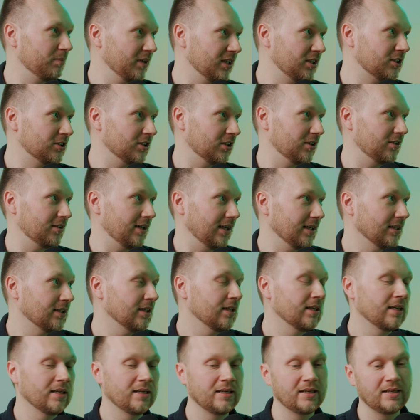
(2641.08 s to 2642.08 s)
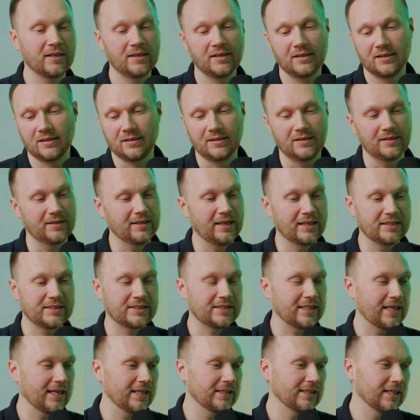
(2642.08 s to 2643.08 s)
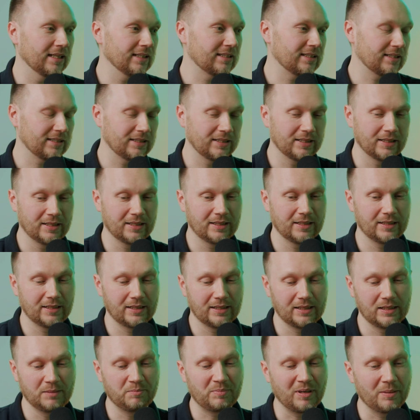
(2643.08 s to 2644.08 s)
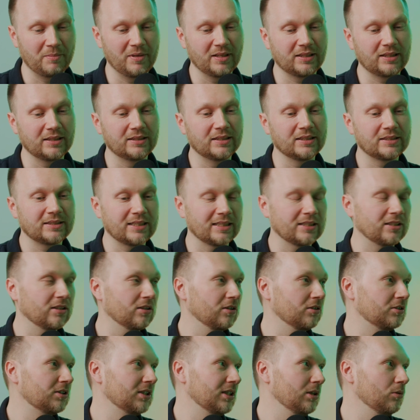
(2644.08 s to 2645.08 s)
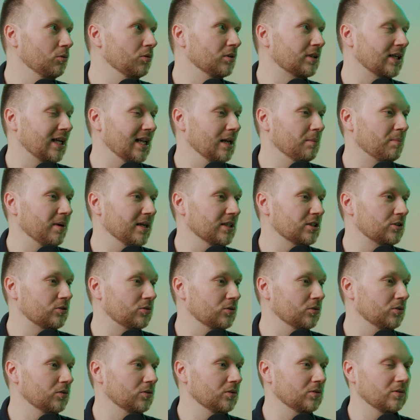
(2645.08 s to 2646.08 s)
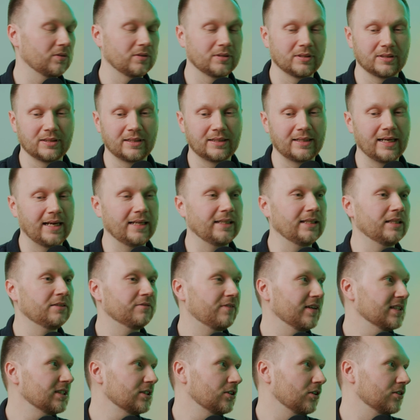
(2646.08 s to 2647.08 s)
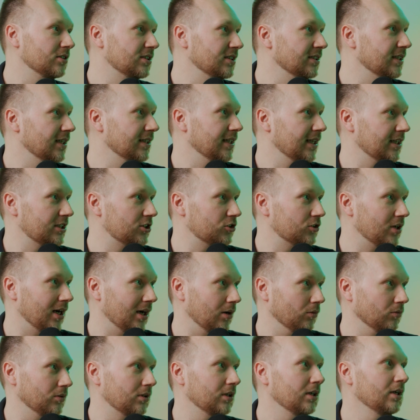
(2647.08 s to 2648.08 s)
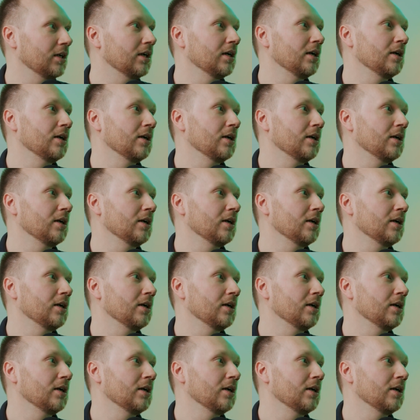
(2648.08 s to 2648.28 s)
picture, right? Let's say that implementing this technology would help us to gain investors in the next round.